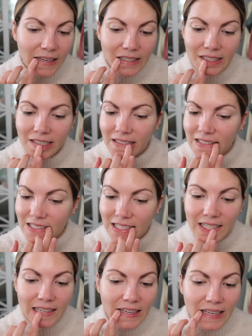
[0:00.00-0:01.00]
Just
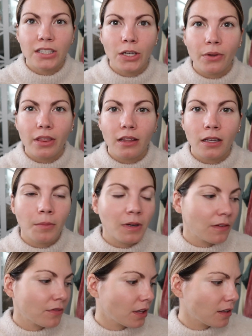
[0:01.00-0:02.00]
to deal with a little
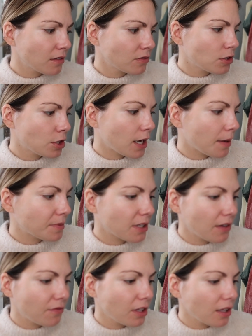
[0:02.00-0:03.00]
bit of the chapped
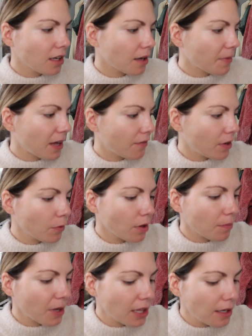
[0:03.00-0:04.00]
I feel like I'm having
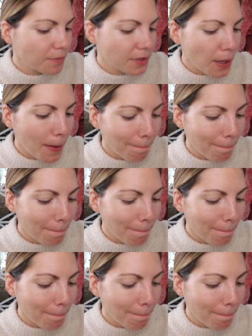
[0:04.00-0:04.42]
with my lips.